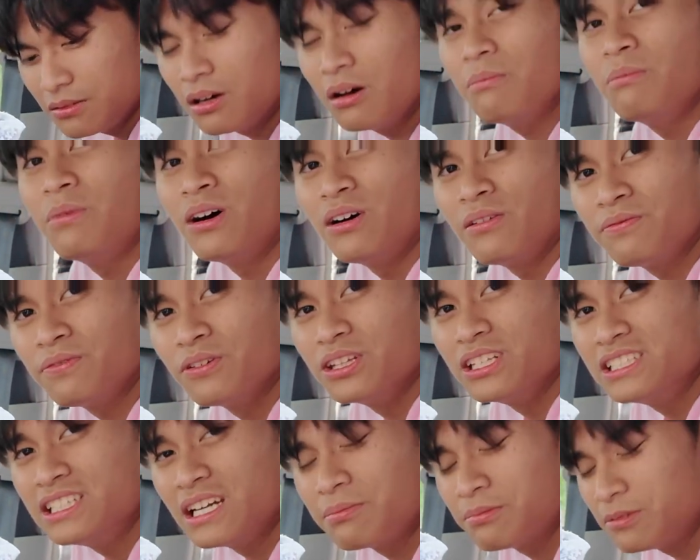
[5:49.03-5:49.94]
but for
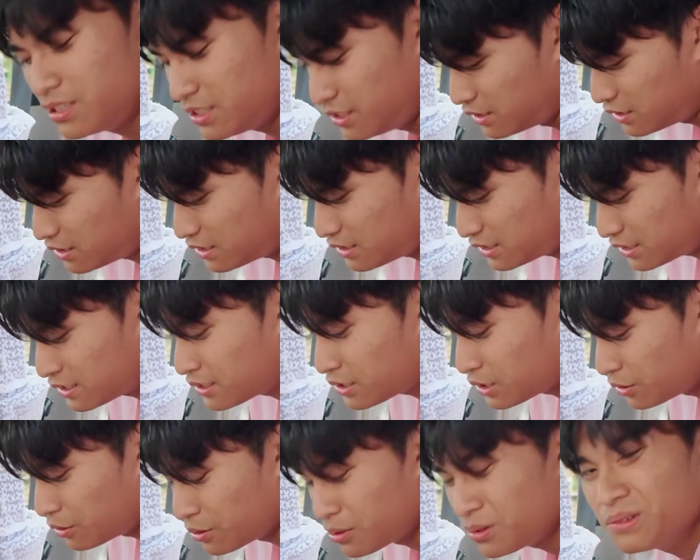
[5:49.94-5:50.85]
the Japanese.
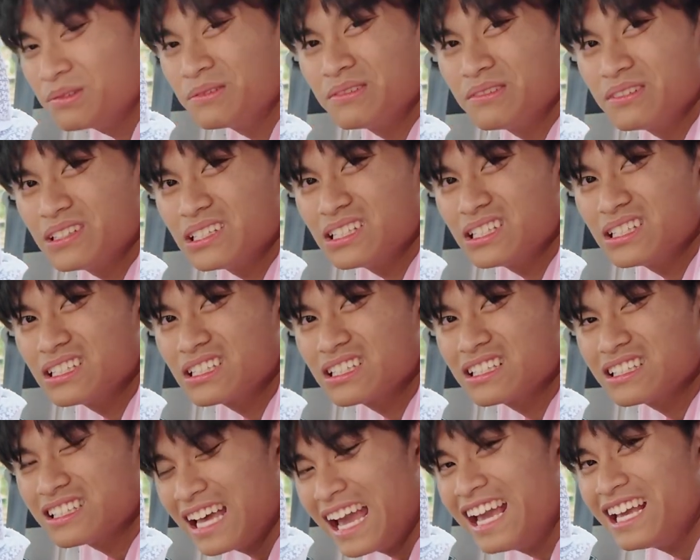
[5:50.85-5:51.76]
So
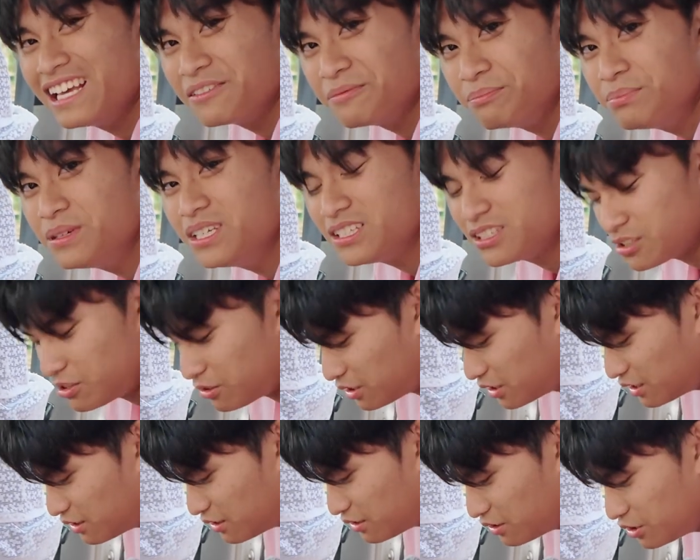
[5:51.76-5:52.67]
the A and B socket.